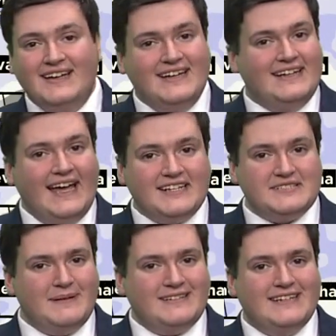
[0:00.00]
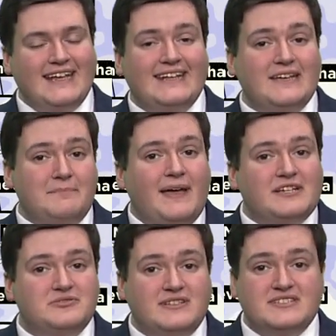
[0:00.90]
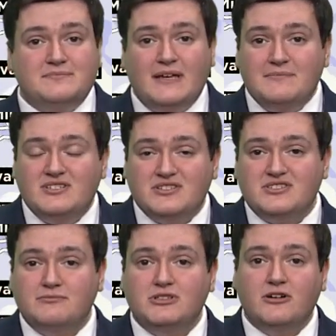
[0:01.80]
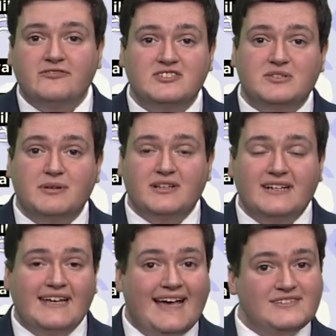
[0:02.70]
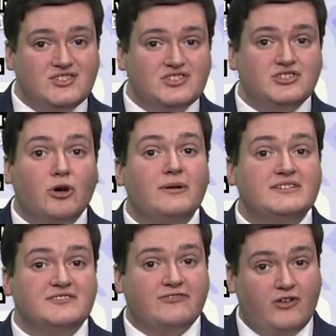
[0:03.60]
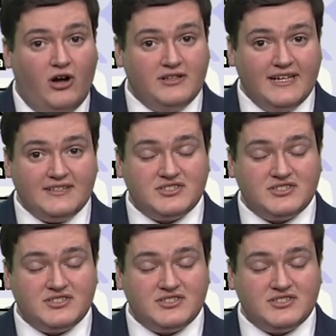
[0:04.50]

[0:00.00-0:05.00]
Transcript: Not expecting any impacts with this, maybe just some low visibility as the snow is falling.